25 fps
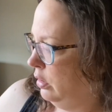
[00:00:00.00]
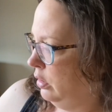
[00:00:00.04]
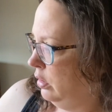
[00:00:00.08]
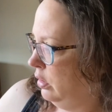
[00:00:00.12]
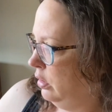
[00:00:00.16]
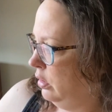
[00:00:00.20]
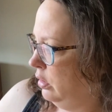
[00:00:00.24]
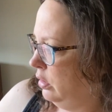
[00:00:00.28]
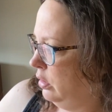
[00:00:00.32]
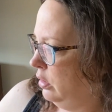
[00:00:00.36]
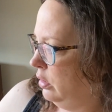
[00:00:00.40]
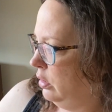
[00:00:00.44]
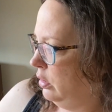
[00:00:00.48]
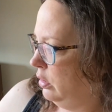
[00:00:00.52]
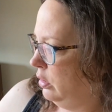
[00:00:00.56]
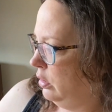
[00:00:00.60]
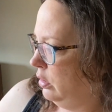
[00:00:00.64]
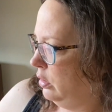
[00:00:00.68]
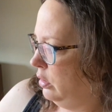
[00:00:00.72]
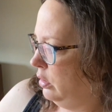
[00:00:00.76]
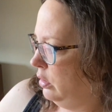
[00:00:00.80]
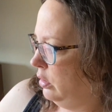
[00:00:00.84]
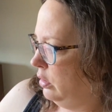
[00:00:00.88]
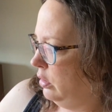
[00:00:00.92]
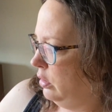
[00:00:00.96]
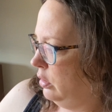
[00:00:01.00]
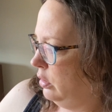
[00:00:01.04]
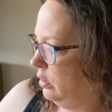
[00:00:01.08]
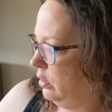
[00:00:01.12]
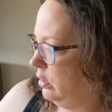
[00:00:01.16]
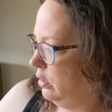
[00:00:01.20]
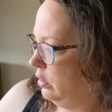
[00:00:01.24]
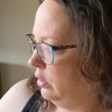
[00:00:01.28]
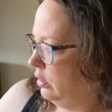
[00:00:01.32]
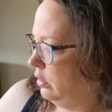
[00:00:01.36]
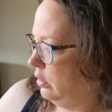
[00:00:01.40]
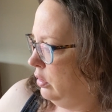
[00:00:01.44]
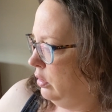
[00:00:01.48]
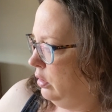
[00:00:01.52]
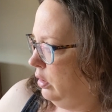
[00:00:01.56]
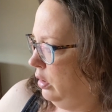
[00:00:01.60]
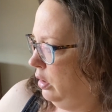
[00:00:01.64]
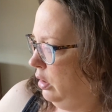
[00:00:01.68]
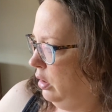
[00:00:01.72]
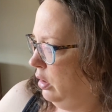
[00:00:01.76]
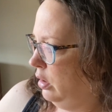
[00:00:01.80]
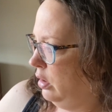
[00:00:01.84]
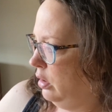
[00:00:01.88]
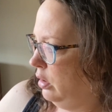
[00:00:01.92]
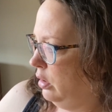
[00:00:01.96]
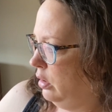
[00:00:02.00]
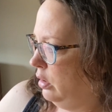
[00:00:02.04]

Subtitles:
No one is speaking in this clip.